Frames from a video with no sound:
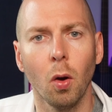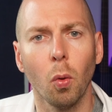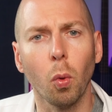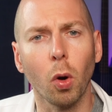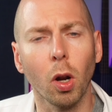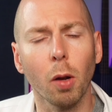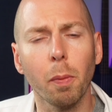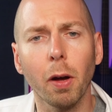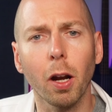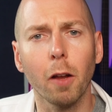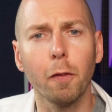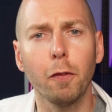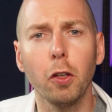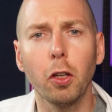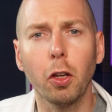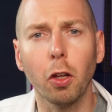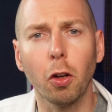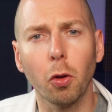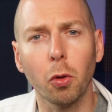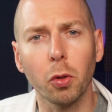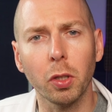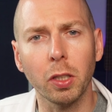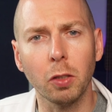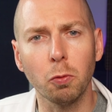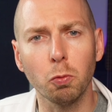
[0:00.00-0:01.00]
What about if you can
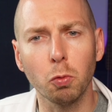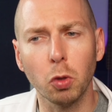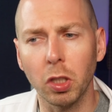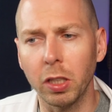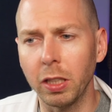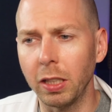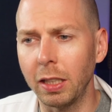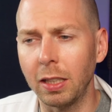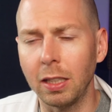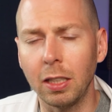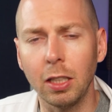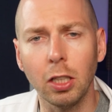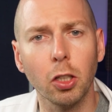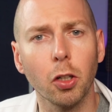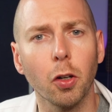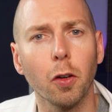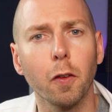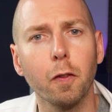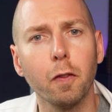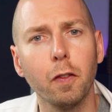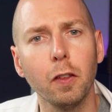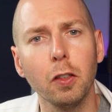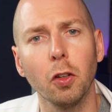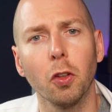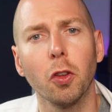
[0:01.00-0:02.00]
only really hear or
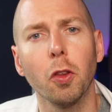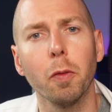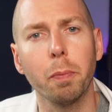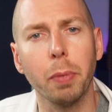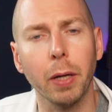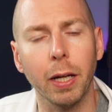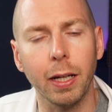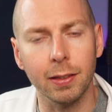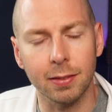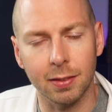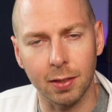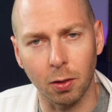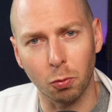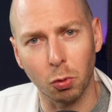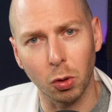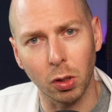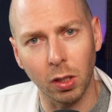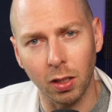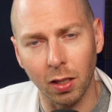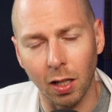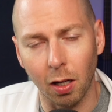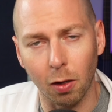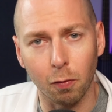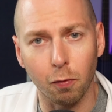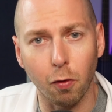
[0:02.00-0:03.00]
feel the bass at really
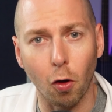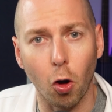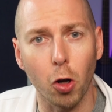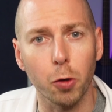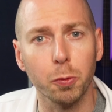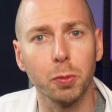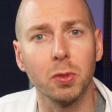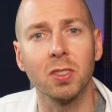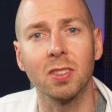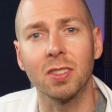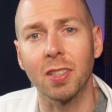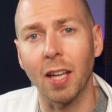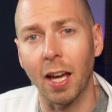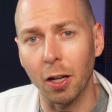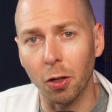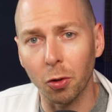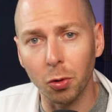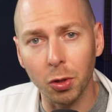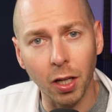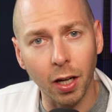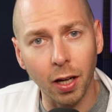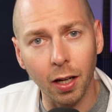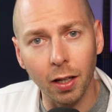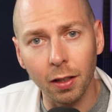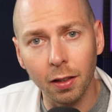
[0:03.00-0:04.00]
loud volumes? Is that
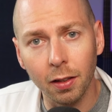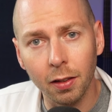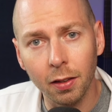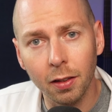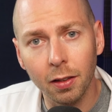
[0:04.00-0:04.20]
okay?